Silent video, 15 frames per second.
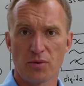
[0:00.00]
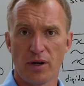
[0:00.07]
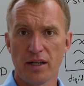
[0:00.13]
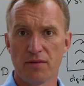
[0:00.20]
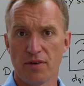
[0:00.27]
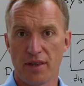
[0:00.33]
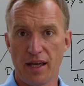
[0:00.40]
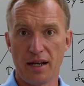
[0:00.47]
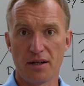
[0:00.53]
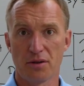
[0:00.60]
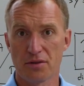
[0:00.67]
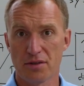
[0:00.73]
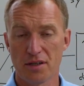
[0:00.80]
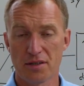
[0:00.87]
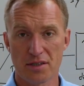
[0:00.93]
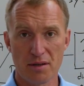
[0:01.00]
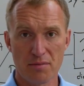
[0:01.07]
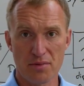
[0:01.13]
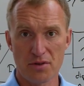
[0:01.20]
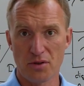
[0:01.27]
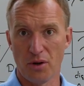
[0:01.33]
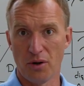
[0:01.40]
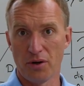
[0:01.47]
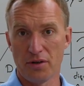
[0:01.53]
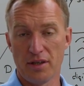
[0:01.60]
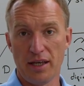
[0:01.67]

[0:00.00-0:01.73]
right, with the analog systems or